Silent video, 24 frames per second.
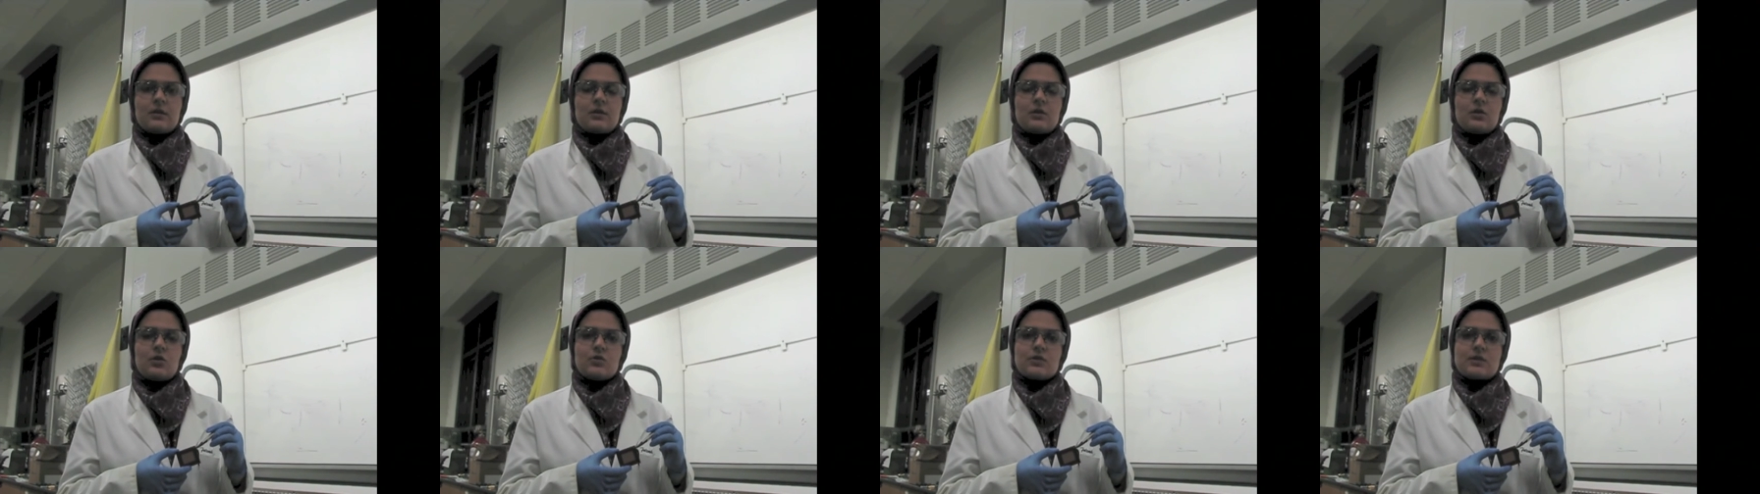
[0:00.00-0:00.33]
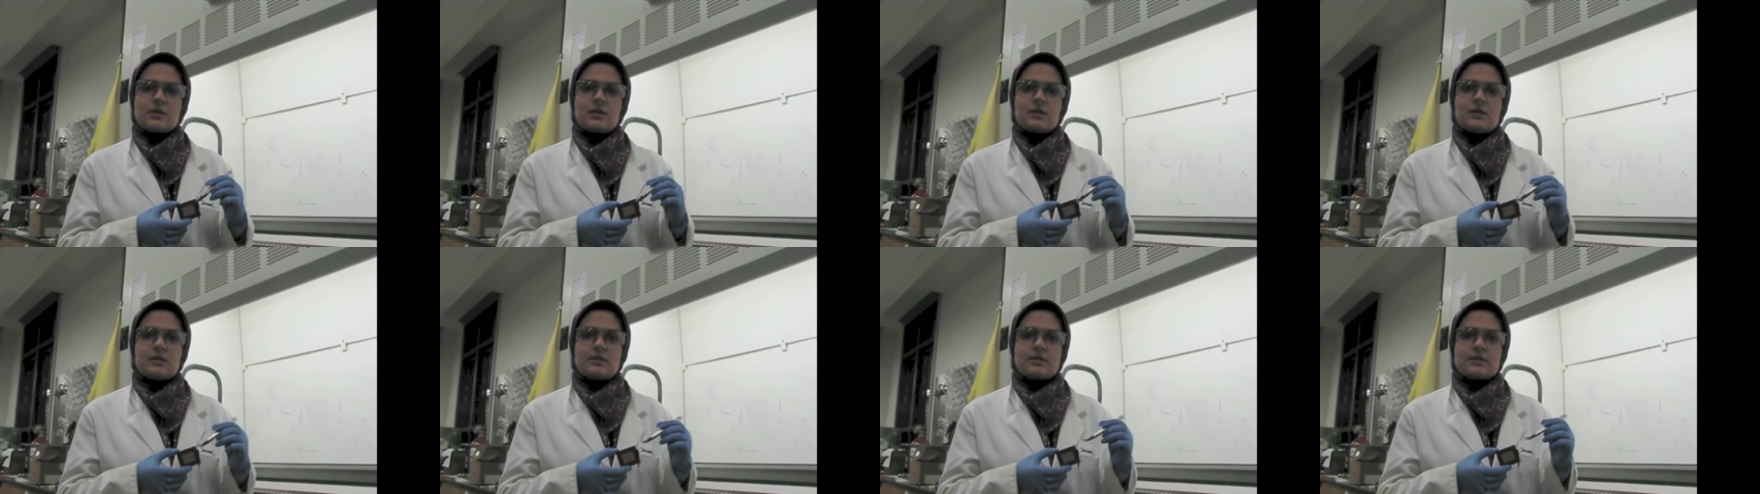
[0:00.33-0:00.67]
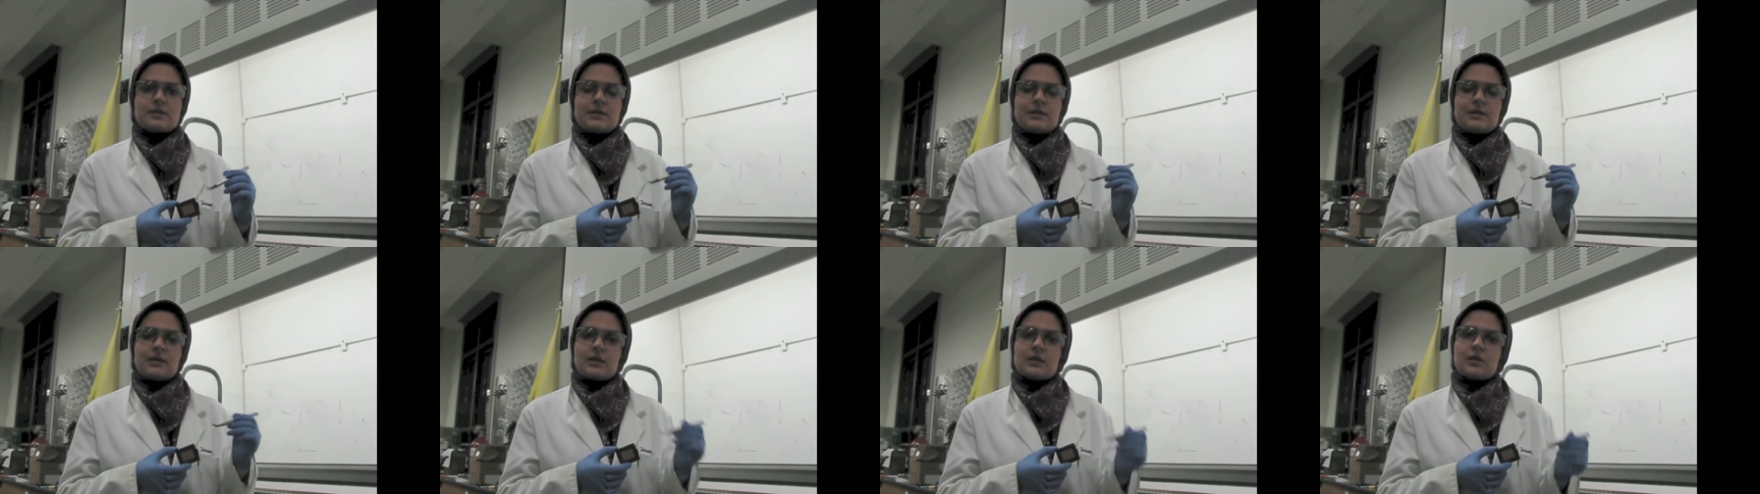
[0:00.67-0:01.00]
using this
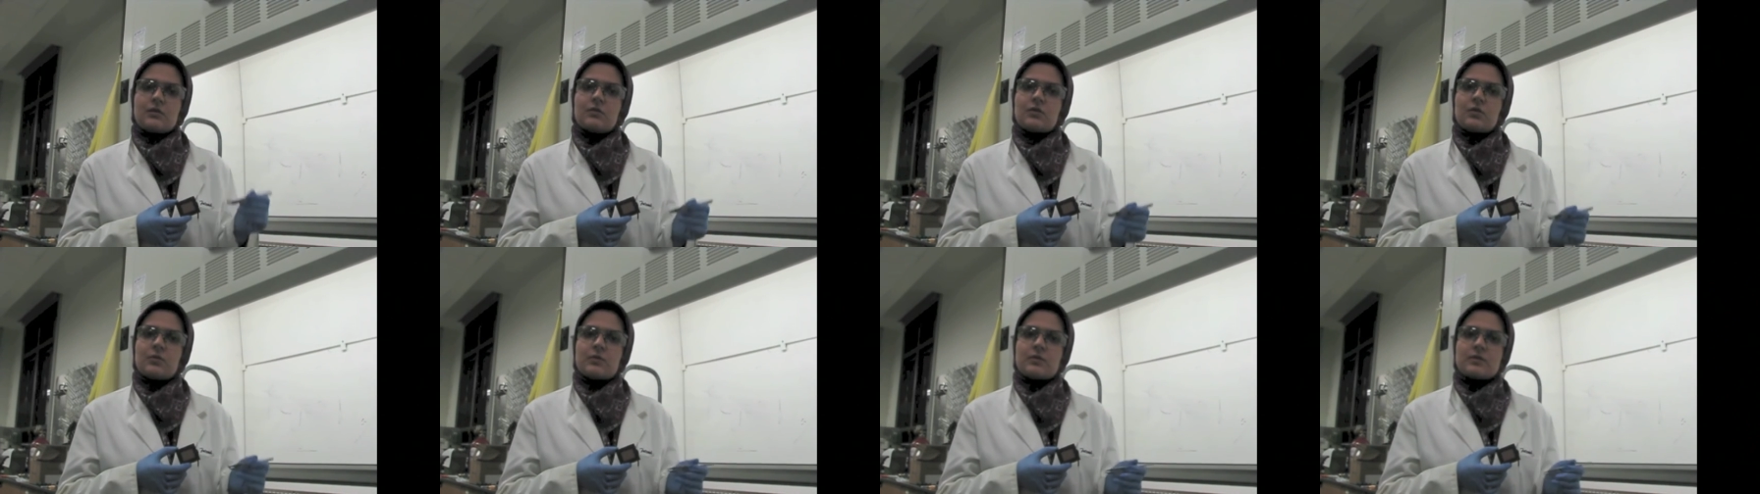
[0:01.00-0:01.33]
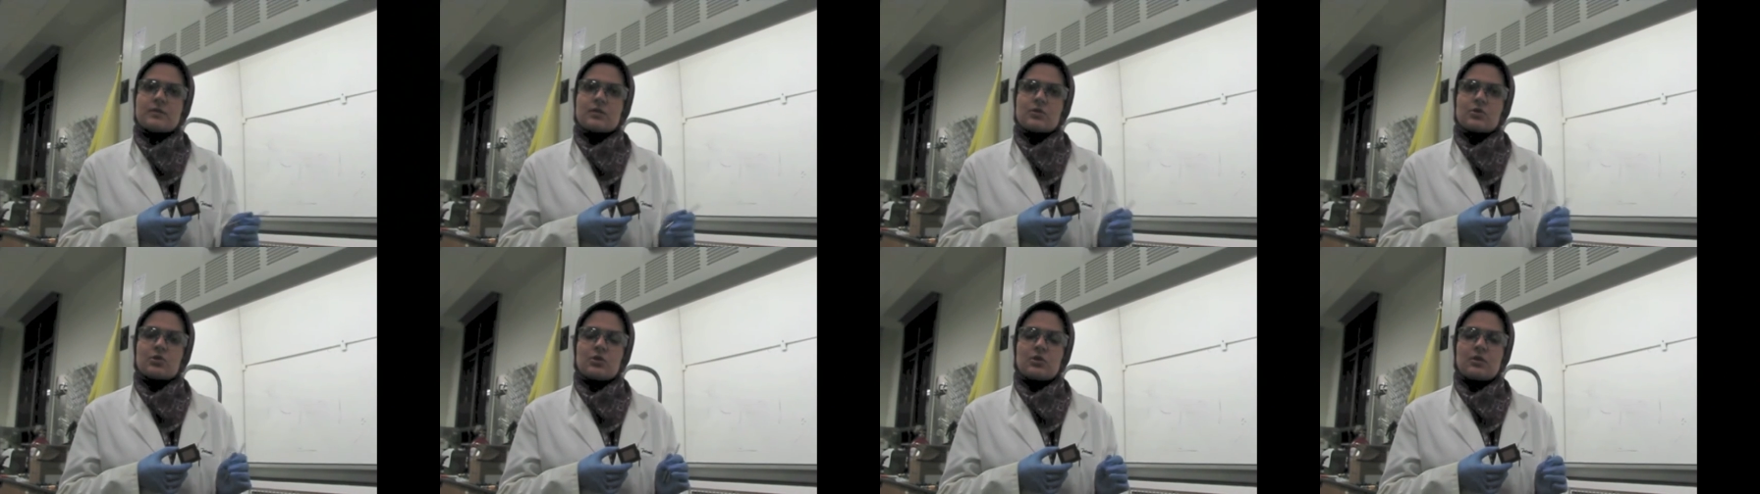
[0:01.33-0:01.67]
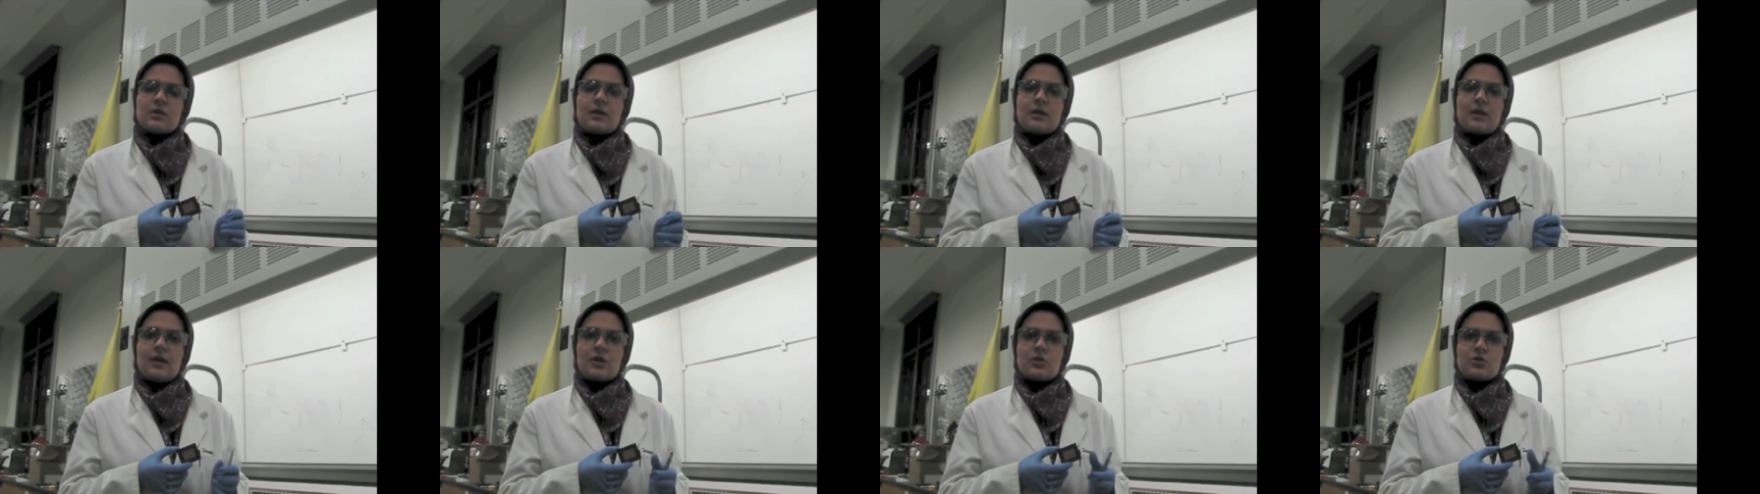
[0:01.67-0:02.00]
selective deposition
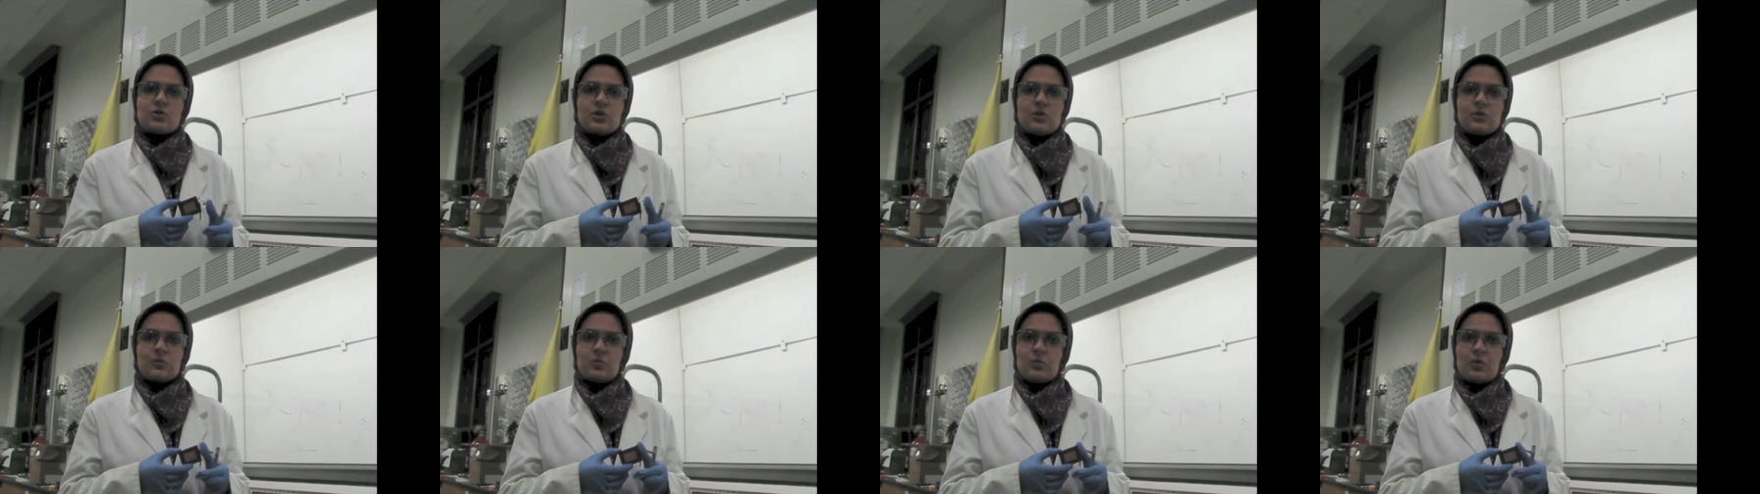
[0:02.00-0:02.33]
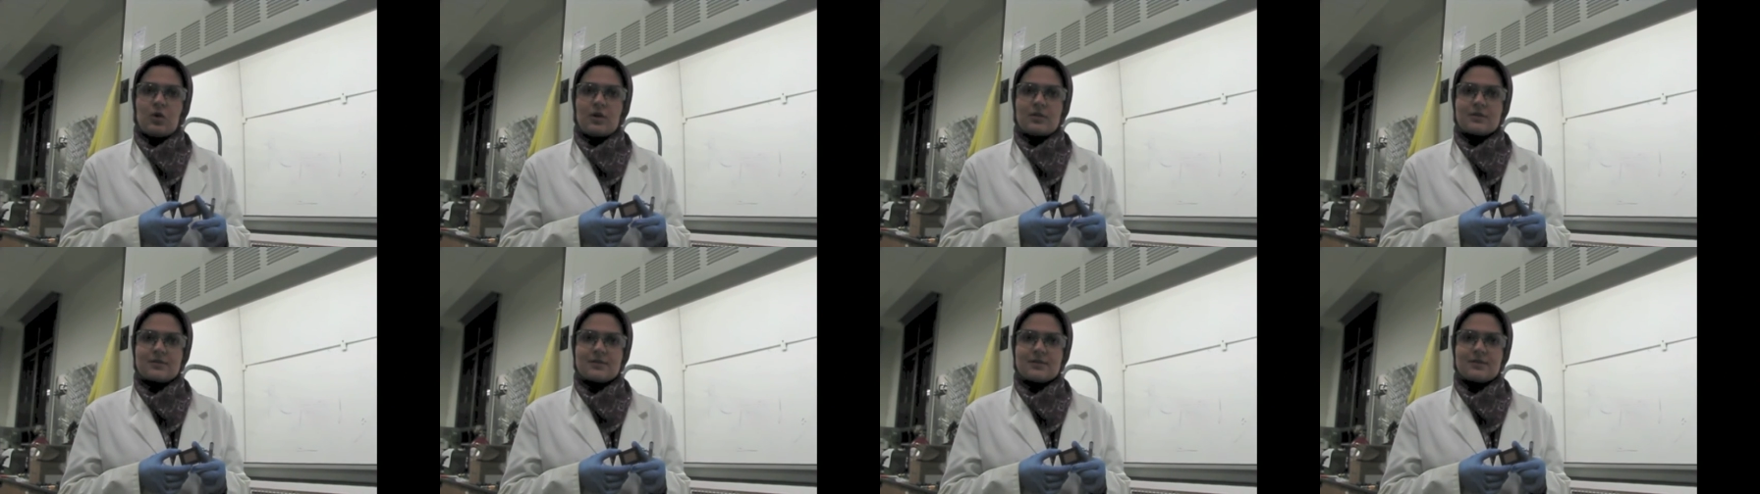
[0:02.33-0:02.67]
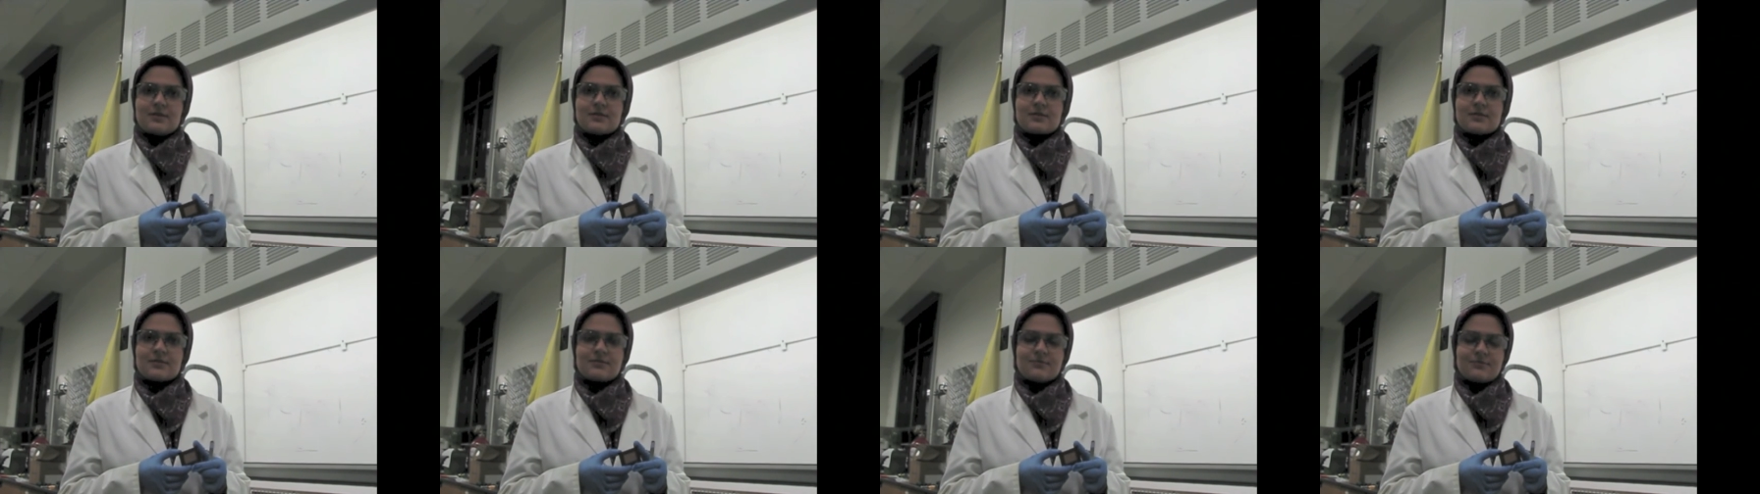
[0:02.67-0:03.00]
and etching
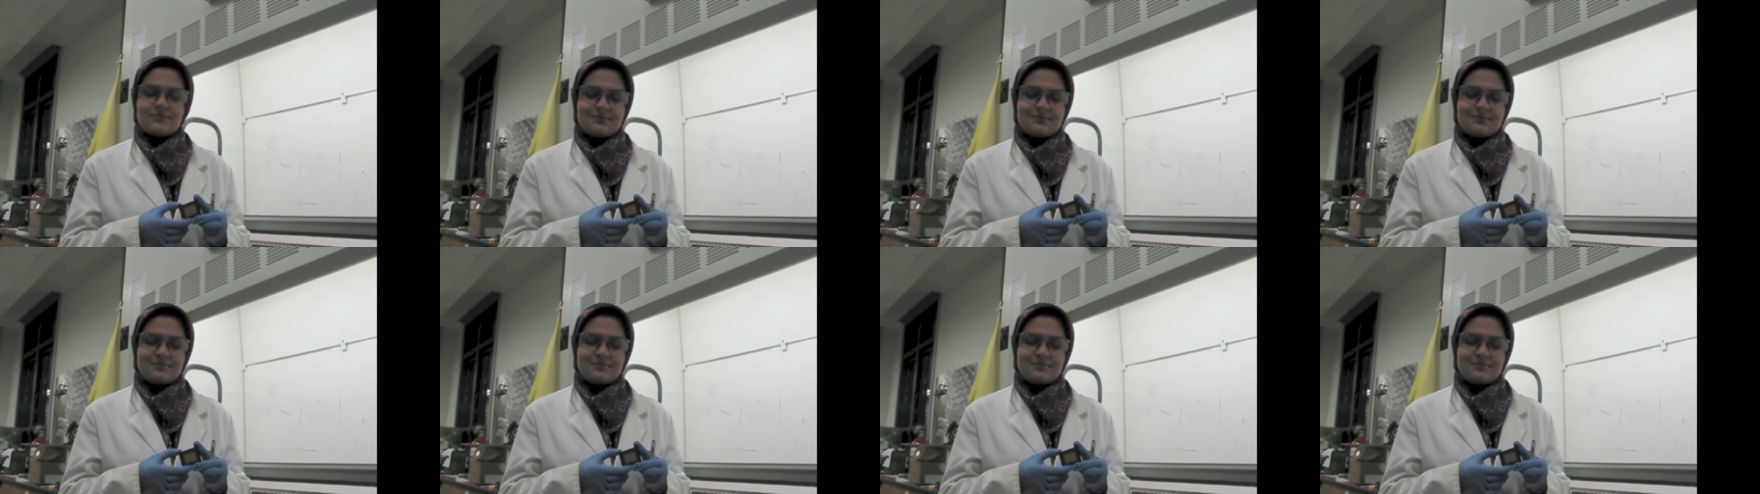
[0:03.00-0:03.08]
process.